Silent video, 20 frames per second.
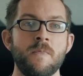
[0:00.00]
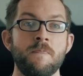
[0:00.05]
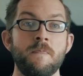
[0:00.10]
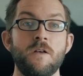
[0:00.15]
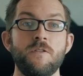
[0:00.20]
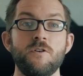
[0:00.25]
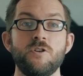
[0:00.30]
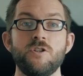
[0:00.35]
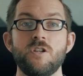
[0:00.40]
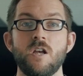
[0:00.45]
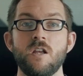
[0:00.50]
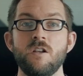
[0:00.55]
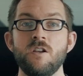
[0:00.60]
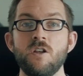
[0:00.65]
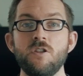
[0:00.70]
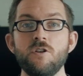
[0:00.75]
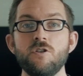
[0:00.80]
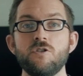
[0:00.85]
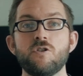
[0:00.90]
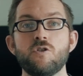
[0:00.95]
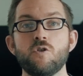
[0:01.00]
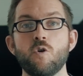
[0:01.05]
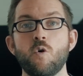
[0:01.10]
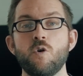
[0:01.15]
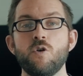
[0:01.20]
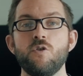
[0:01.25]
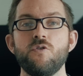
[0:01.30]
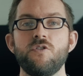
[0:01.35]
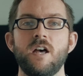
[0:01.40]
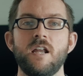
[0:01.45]
Now there's another
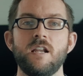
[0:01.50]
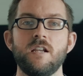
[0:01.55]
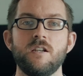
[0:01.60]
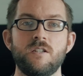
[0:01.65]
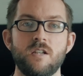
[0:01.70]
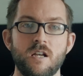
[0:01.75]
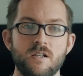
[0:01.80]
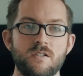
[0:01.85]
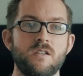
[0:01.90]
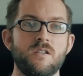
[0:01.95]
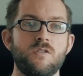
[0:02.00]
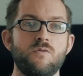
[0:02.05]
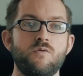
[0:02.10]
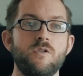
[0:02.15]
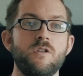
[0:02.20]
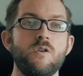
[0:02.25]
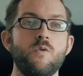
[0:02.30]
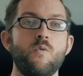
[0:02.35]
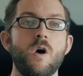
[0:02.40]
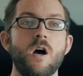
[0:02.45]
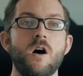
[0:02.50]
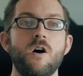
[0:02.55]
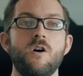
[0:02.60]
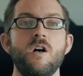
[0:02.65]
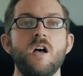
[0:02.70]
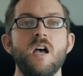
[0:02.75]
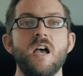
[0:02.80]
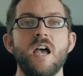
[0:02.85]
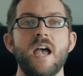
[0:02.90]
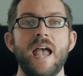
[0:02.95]
tutorial that does this really
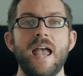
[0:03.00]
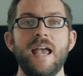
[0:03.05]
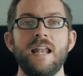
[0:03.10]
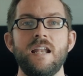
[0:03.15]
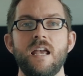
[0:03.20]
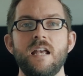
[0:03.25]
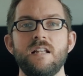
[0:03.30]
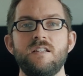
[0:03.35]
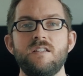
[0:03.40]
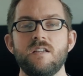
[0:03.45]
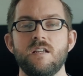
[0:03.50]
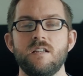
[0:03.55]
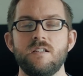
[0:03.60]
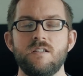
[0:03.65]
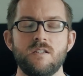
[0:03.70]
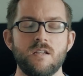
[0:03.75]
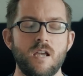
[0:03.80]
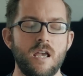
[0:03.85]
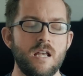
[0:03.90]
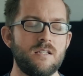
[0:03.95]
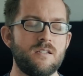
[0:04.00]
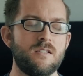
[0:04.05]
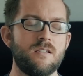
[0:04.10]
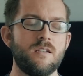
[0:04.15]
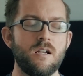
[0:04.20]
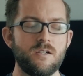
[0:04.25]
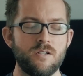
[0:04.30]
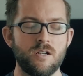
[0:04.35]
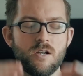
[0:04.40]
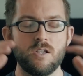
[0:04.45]
well, and it's
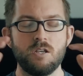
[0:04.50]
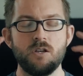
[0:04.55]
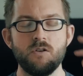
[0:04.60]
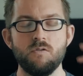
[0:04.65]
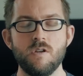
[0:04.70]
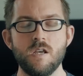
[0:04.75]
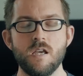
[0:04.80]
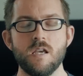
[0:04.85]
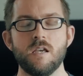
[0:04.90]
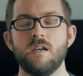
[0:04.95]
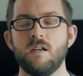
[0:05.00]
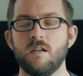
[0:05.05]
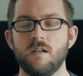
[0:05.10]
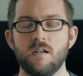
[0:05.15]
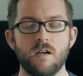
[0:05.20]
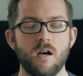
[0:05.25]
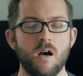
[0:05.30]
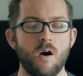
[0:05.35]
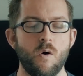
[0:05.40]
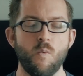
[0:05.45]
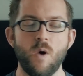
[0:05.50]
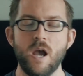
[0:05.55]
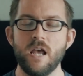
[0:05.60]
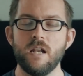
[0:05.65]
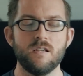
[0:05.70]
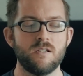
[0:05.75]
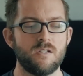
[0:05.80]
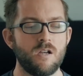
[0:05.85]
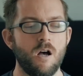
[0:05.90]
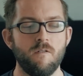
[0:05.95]
such a unique
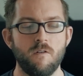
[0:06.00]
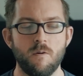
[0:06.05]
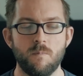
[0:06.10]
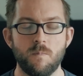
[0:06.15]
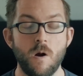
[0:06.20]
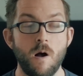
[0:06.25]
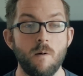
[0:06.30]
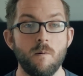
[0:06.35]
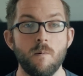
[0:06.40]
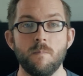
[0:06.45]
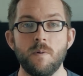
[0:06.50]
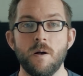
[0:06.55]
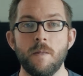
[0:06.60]
way to solve a problem,